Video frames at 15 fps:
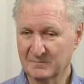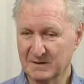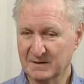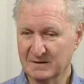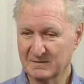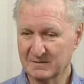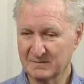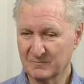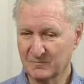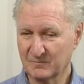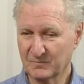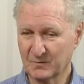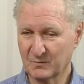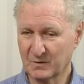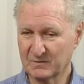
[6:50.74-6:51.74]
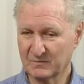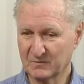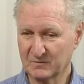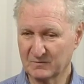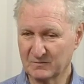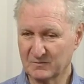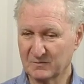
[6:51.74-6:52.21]
many of them want
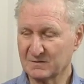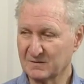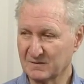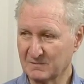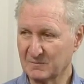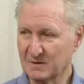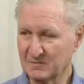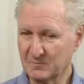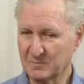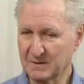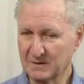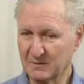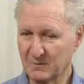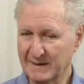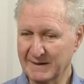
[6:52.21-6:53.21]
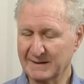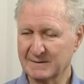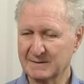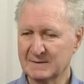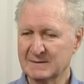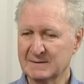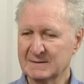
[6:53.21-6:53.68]
to do it in a much bigger way.
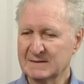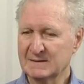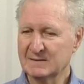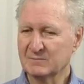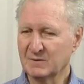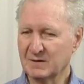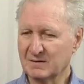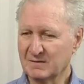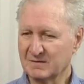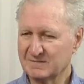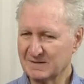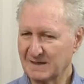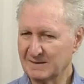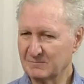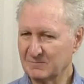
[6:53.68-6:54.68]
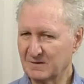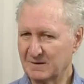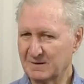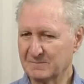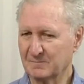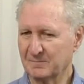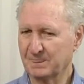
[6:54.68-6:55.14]
But at the same
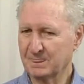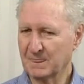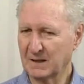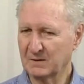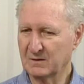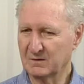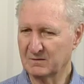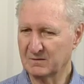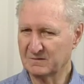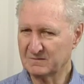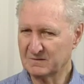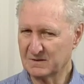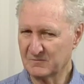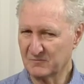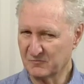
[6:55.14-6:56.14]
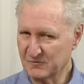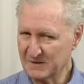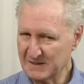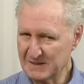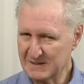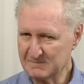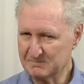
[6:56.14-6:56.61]
time, you know, this can
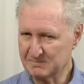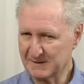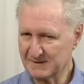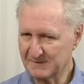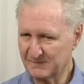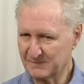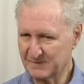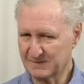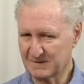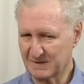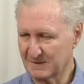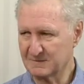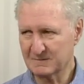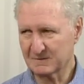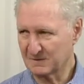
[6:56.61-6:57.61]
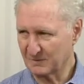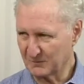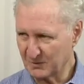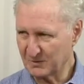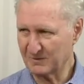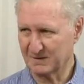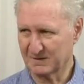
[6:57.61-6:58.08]
really benefit local
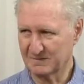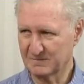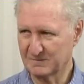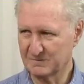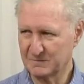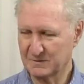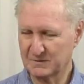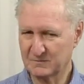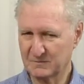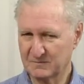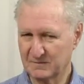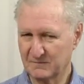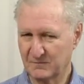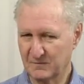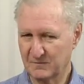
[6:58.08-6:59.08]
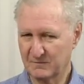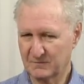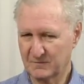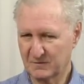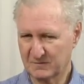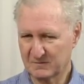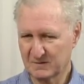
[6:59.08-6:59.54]
communities, because if you've
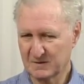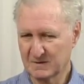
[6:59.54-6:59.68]
got